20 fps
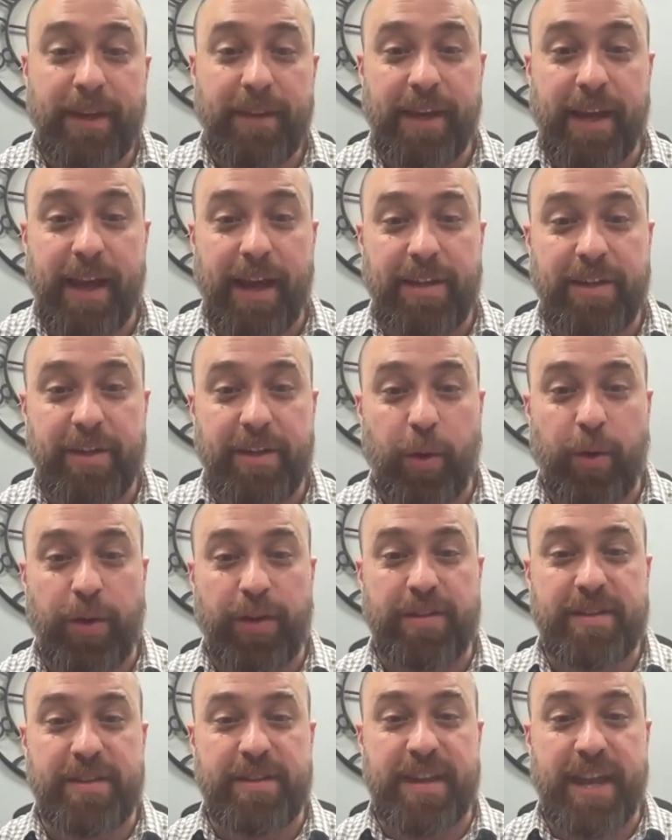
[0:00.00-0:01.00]
the end goal
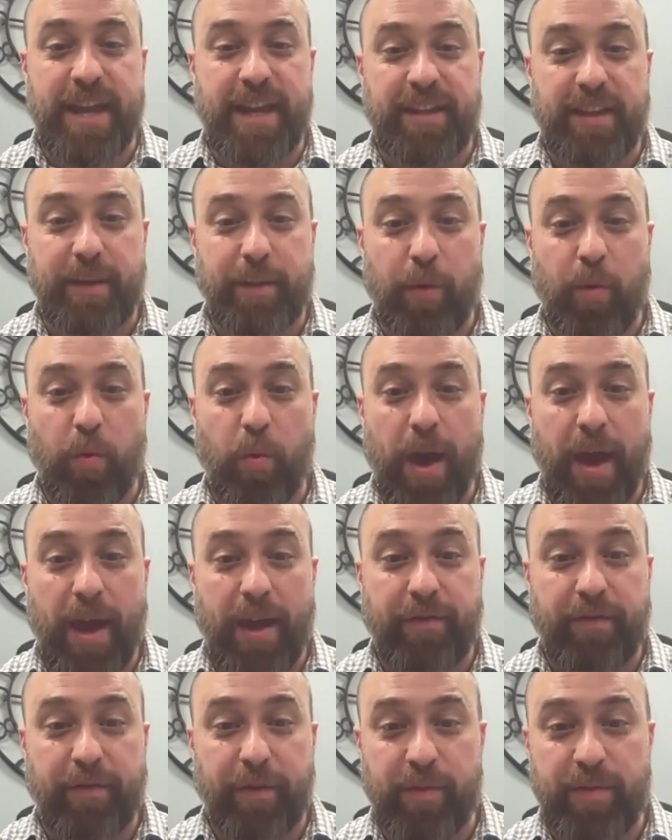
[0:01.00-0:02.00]
is to take them away
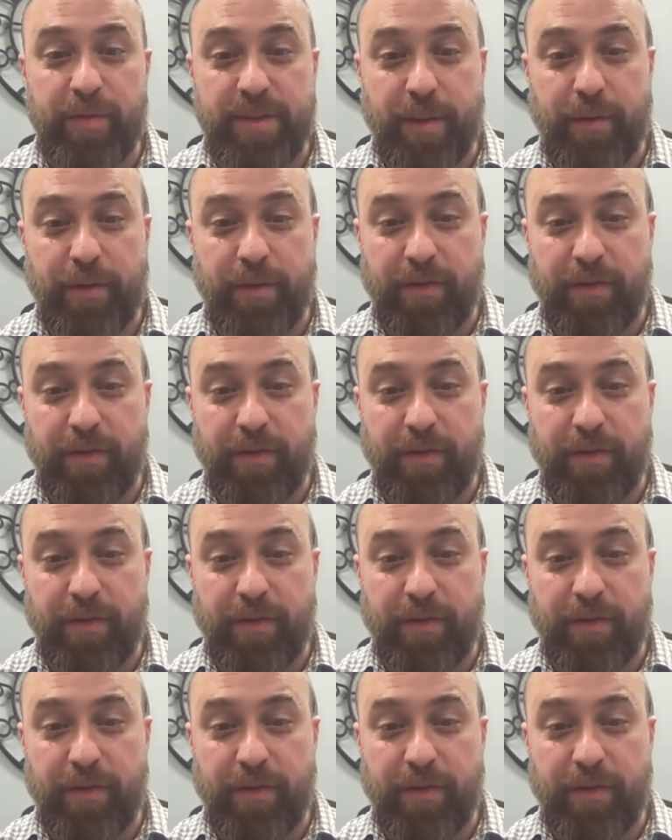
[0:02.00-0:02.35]
from some